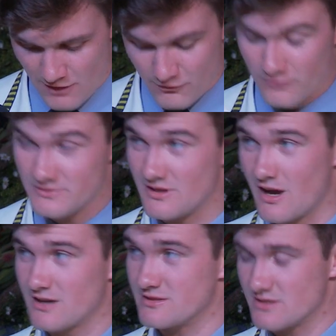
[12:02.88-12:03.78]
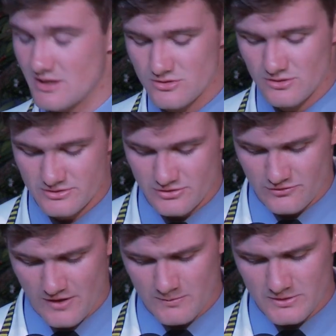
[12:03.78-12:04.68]
I've often likened St. Charles to a
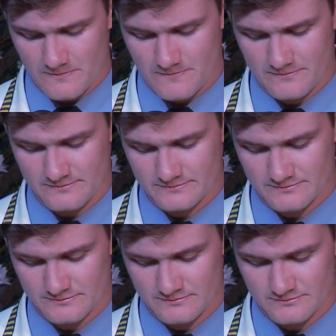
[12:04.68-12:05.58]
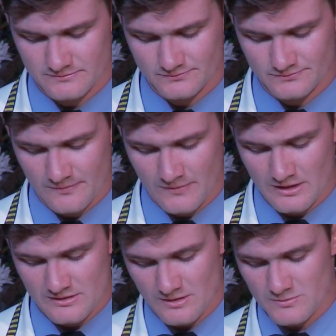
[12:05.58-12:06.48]
family.
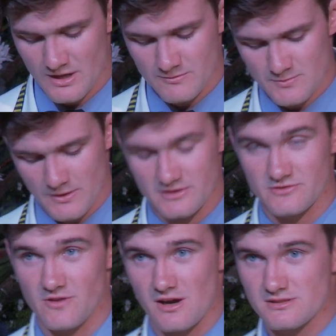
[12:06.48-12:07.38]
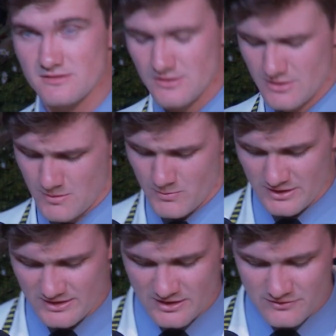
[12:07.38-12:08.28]
Sometimes brothers fight, but
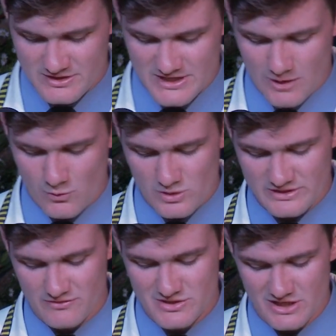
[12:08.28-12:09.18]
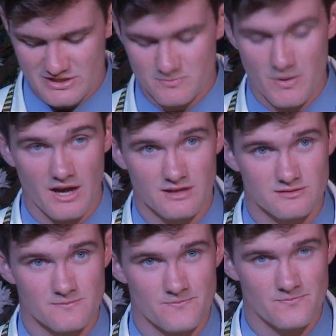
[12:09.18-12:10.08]
at the end of the day, we always have each other's backs.
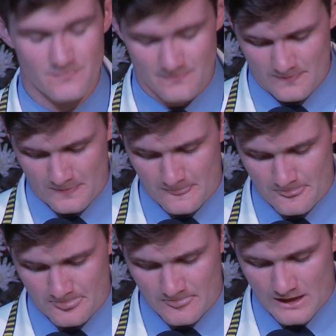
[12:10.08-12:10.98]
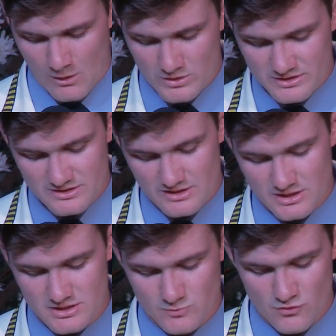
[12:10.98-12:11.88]
I want the
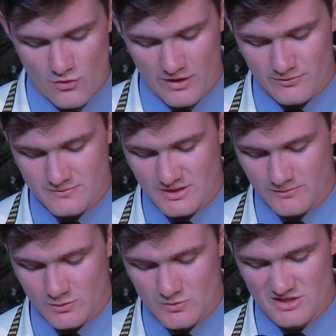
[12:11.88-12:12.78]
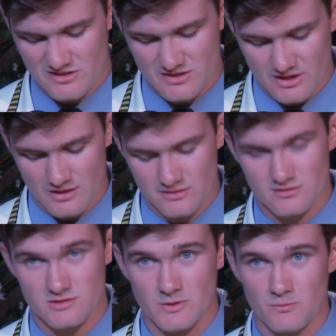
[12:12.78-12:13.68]
saying to move away from something we just think
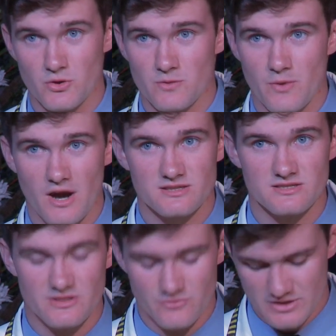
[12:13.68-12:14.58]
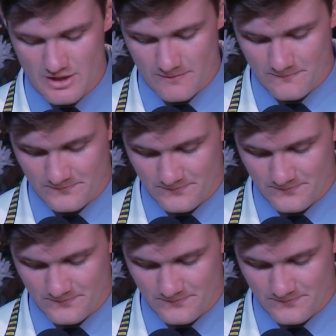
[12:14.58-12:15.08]
to being put in practice every day.